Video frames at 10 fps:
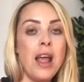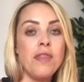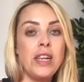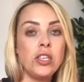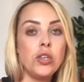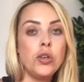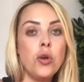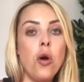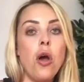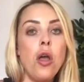there's
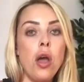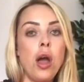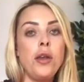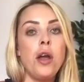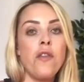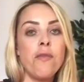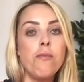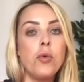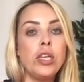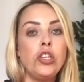not enough
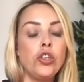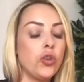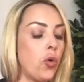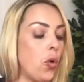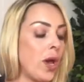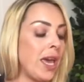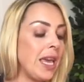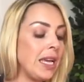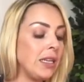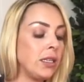moisture or
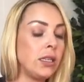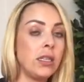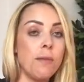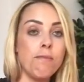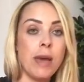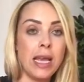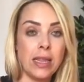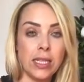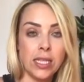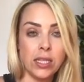heat to
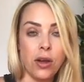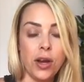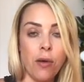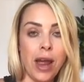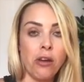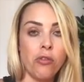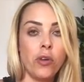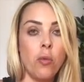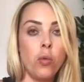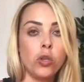make the
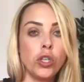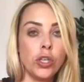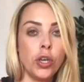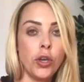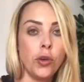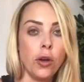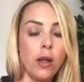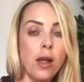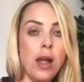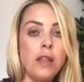cyanoacrylate want to cure.
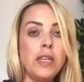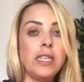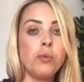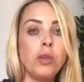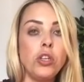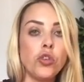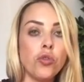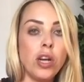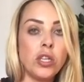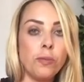This is when you
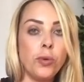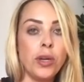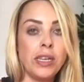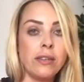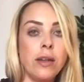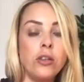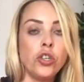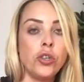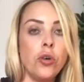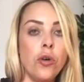try to put an
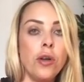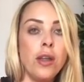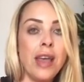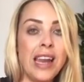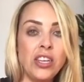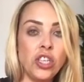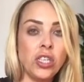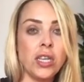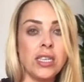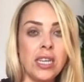extension on and it just
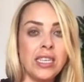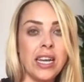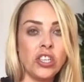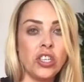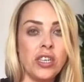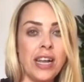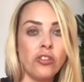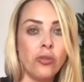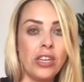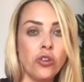doesn't attach to the
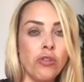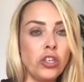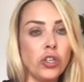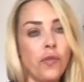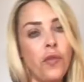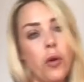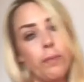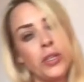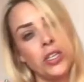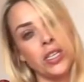natural lash, or it just
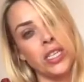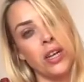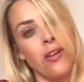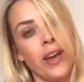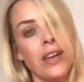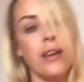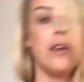flops to the side.